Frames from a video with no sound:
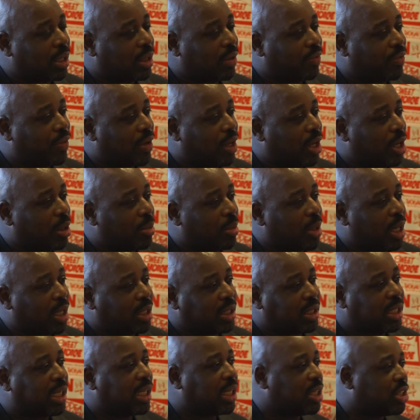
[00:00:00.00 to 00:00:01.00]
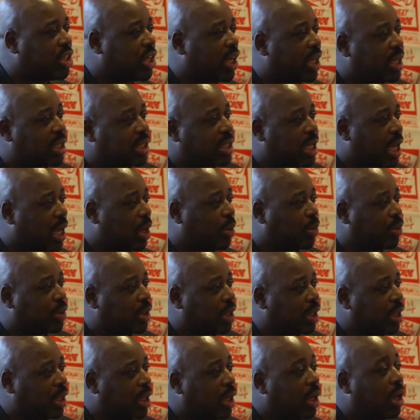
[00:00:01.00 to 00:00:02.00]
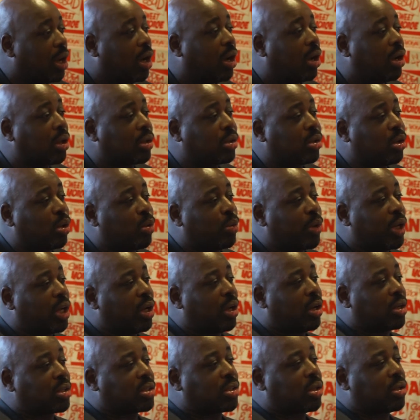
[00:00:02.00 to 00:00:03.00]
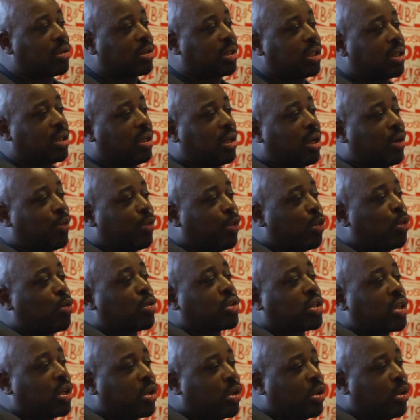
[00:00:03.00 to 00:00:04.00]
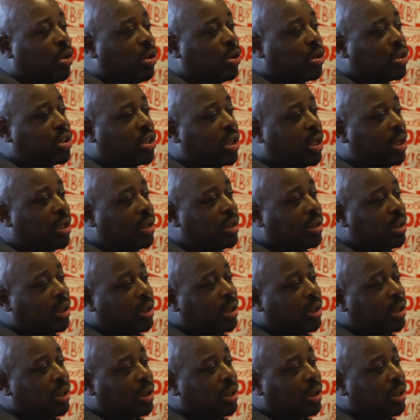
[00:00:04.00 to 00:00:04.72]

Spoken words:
of a DJ sound, although we also did a lot of roots and culture.